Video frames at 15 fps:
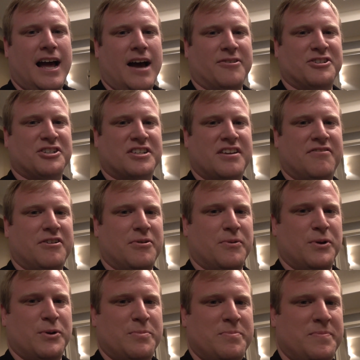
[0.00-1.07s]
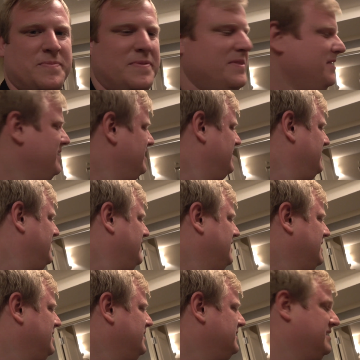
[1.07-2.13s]
I was just given a room,
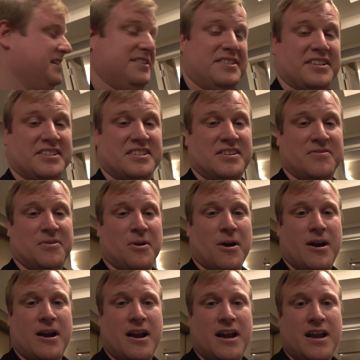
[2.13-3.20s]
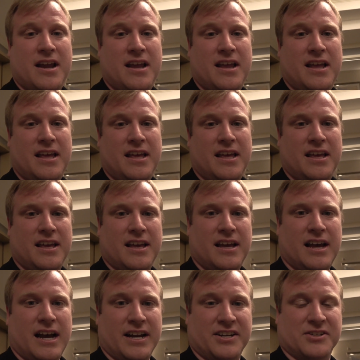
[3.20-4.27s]
1064.
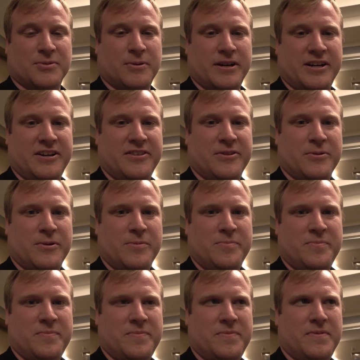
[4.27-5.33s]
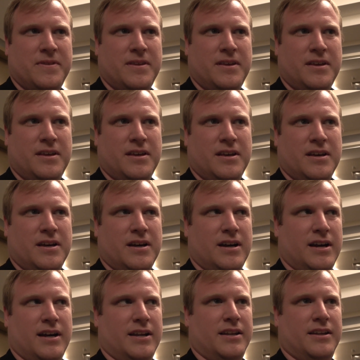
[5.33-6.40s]
I just went into the room
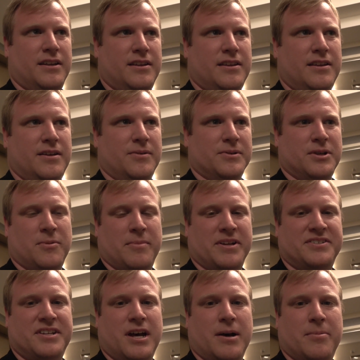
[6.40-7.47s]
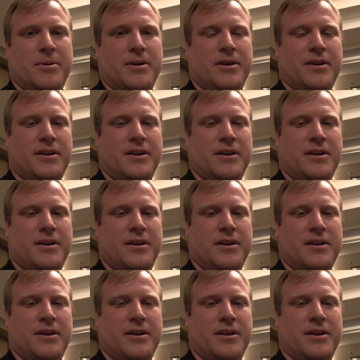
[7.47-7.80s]
and it was all messed up.